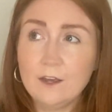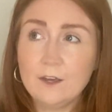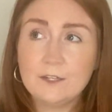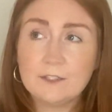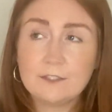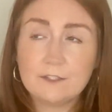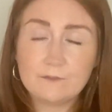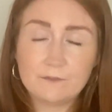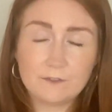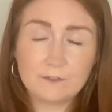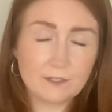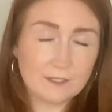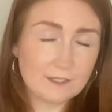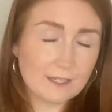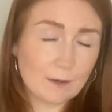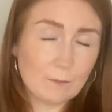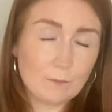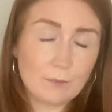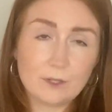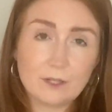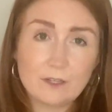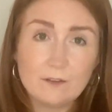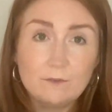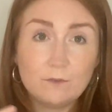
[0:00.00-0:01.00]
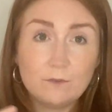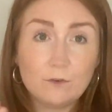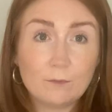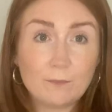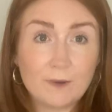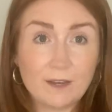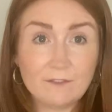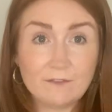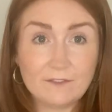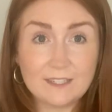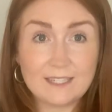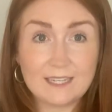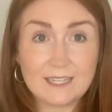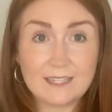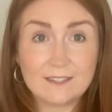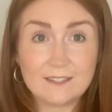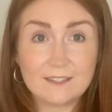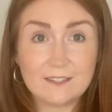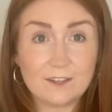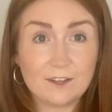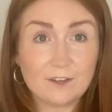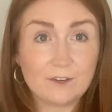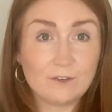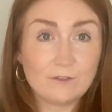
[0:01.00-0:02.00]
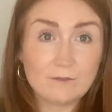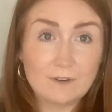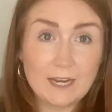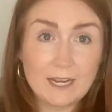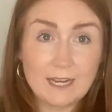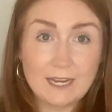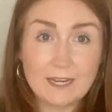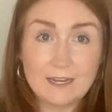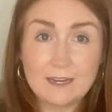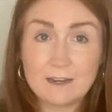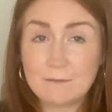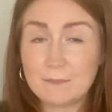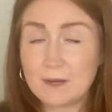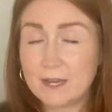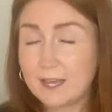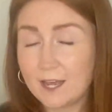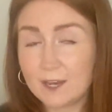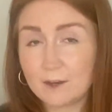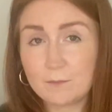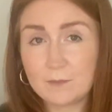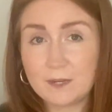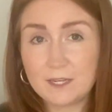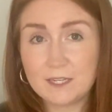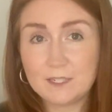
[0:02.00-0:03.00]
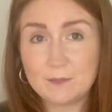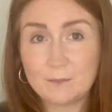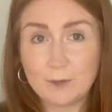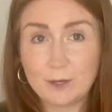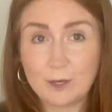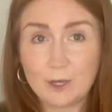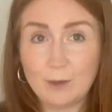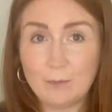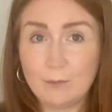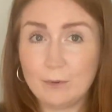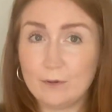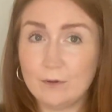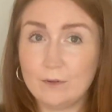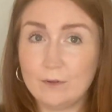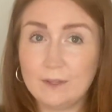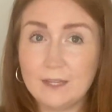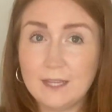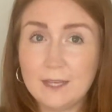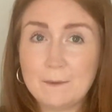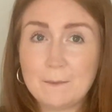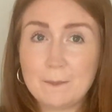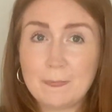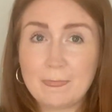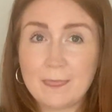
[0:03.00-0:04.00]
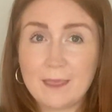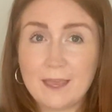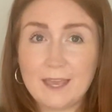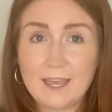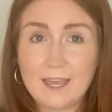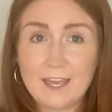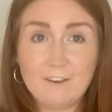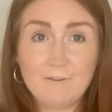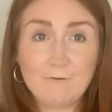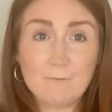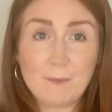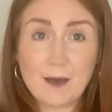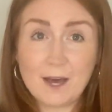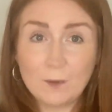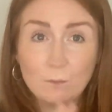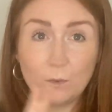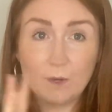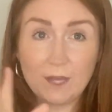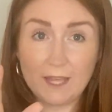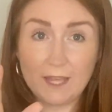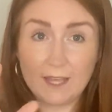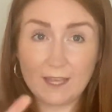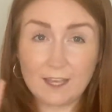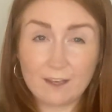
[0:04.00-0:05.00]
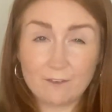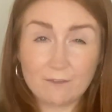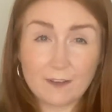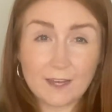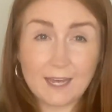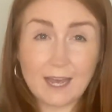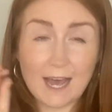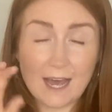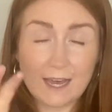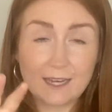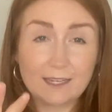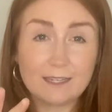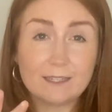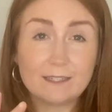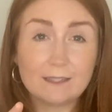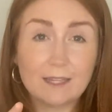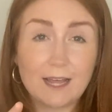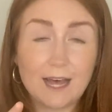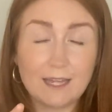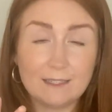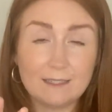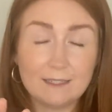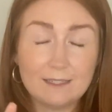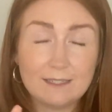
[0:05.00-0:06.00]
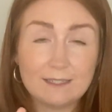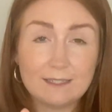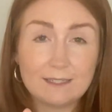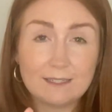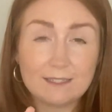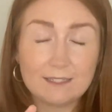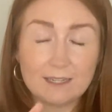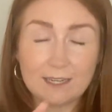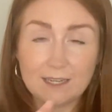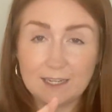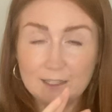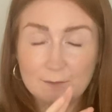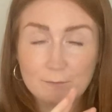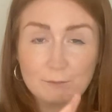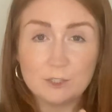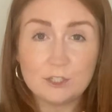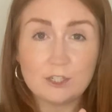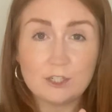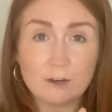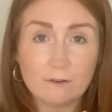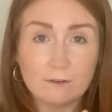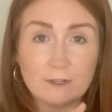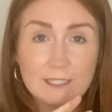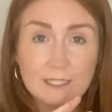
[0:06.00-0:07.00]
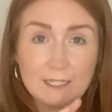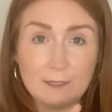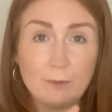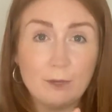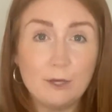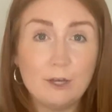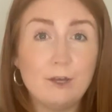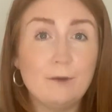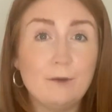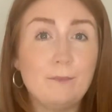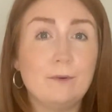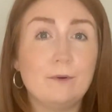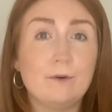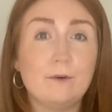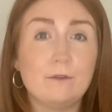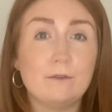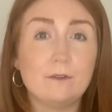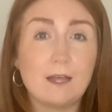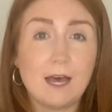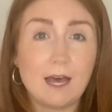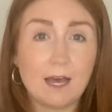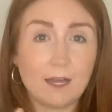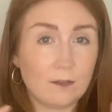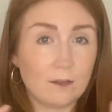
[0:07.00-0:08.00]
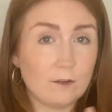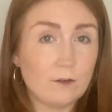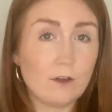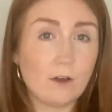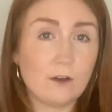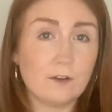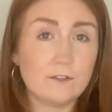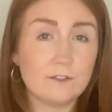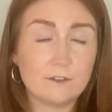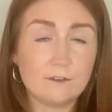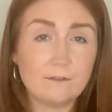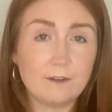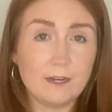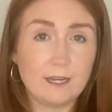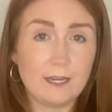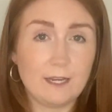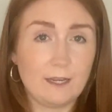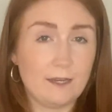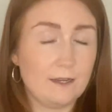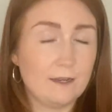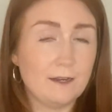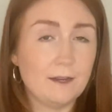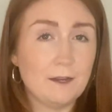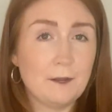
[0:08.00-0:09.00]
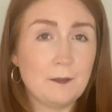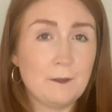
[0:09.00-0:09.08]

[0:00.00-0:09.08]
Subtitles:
So for example, if all my visits are green and my admin is purple, if my week, if I at a glance is majority purple and not as green,